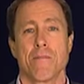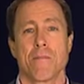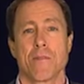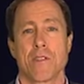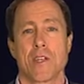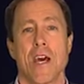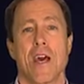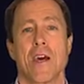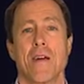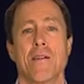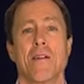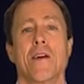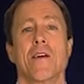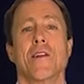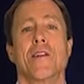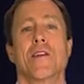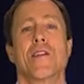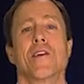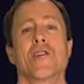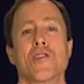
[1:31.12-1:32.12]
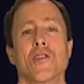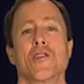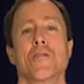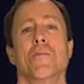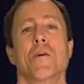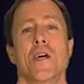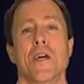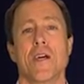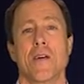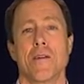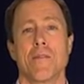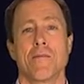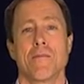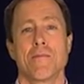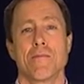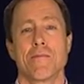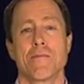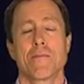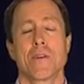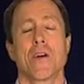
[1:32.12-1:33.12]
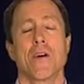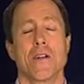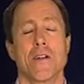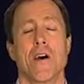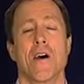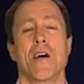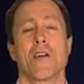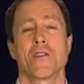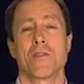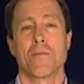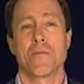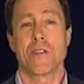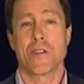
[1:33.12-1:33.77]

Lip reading: Say it. This is me. Good, awesome.